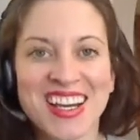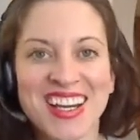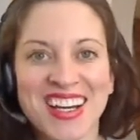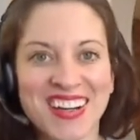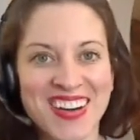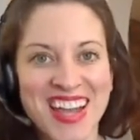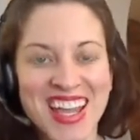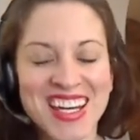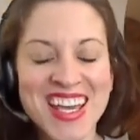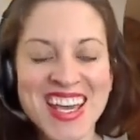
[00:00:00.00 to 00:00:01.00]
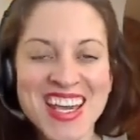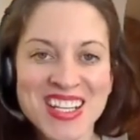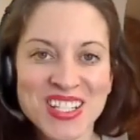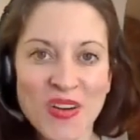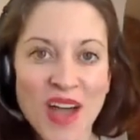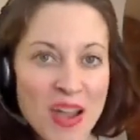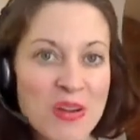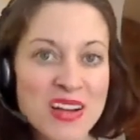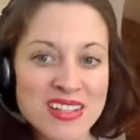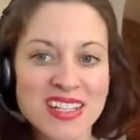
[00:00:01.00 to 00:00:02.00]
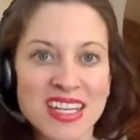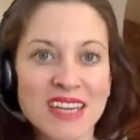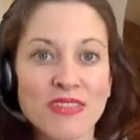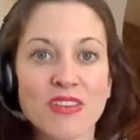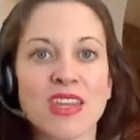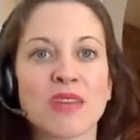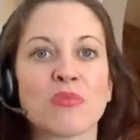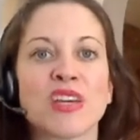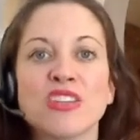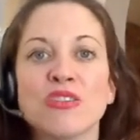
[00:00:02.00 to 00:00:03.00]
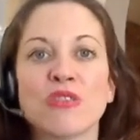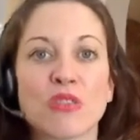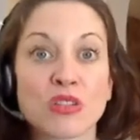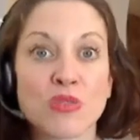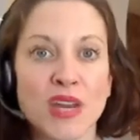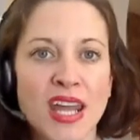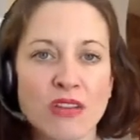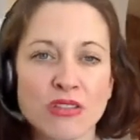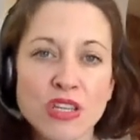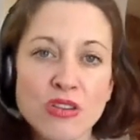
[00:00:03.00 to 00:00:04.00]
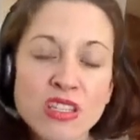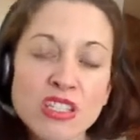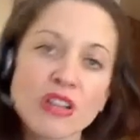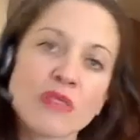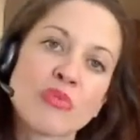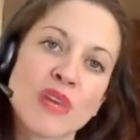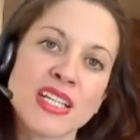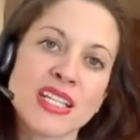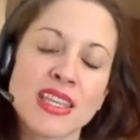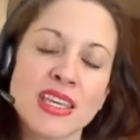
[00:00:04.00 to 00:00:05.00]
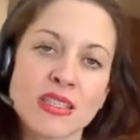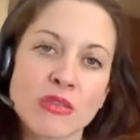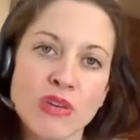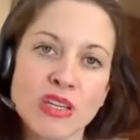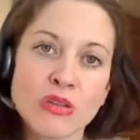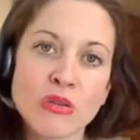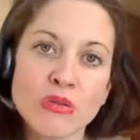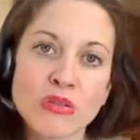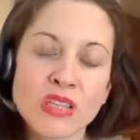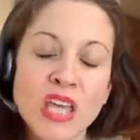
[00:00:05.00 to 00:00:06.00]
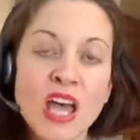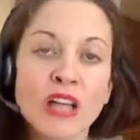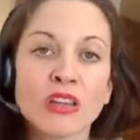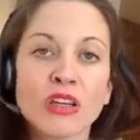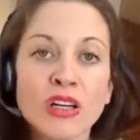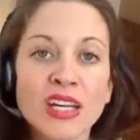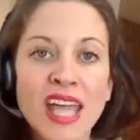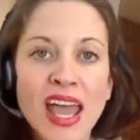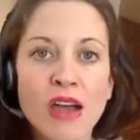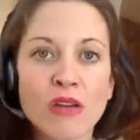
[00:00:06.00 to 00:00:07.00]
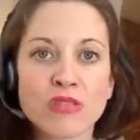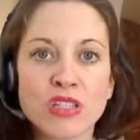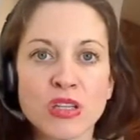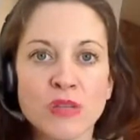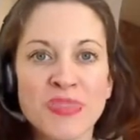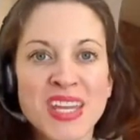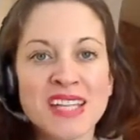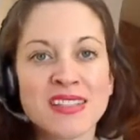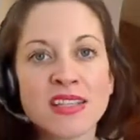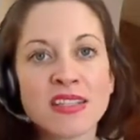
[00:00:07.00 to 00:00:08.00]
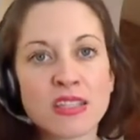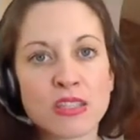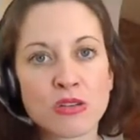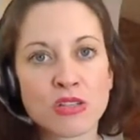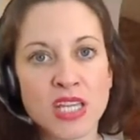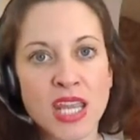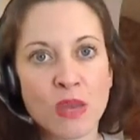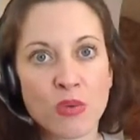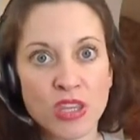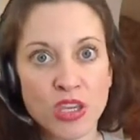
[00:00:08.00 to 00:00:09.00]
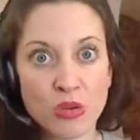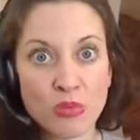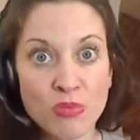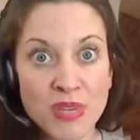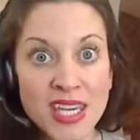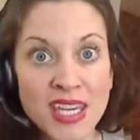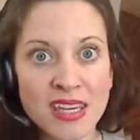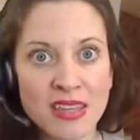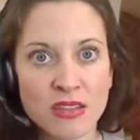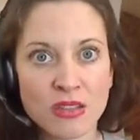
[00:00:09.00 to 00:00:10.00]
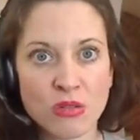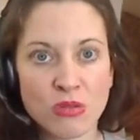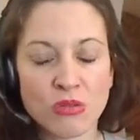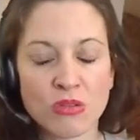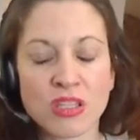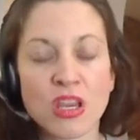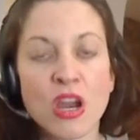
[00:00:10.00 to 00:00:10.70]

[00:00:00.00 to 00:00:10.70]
All right? So I want to give you the Embrace You course right now so you can start embracing these three tools, learning how to disassociate with you being the tools,